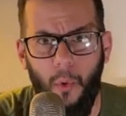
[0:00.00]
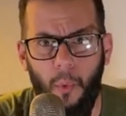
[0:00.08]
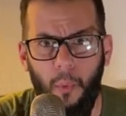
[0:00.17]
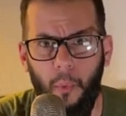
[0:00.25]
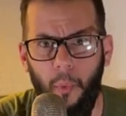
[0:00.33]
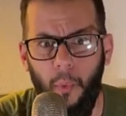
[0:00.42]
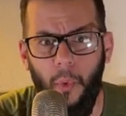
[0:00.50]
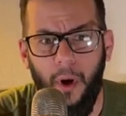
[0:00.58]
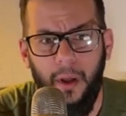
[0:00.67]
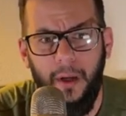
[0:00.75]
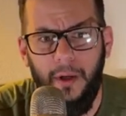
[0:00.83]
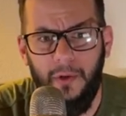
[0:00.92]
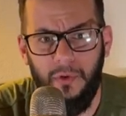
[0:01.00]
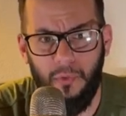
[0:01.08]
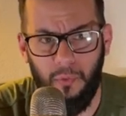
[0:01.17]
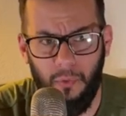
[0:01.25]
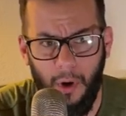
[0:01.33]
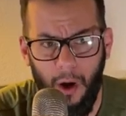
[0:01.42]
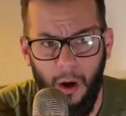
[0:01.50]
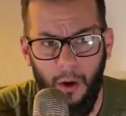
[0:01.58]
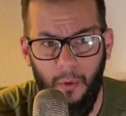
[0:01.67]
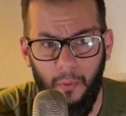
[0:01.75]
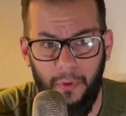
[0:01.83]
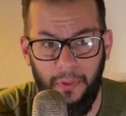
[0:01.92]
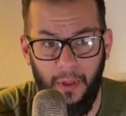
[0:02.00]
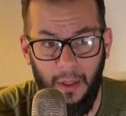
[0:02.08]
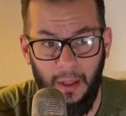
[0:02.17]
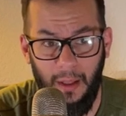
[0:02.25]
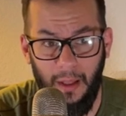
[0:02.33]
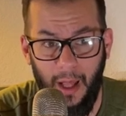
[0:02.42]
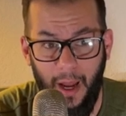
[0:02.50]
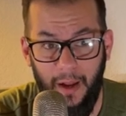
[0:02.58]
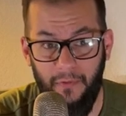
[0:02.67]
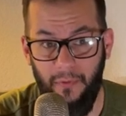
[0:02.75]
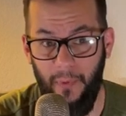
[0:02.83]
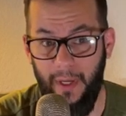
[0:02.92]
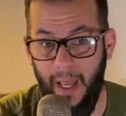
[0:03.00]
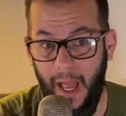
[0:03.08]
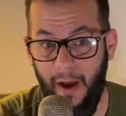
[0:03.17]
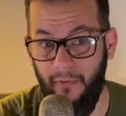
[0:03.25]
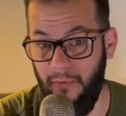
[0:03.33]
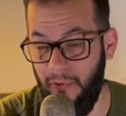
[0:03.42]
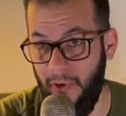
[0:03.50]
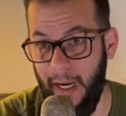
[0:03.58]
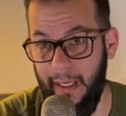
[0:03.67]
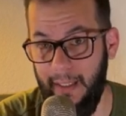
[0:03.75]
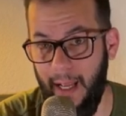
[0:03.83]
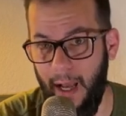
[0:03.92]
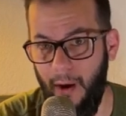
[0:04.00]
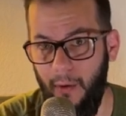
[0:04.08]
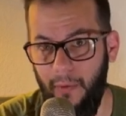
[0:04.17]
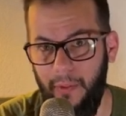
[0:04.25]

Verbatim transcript: What is wrong with the life we have right now?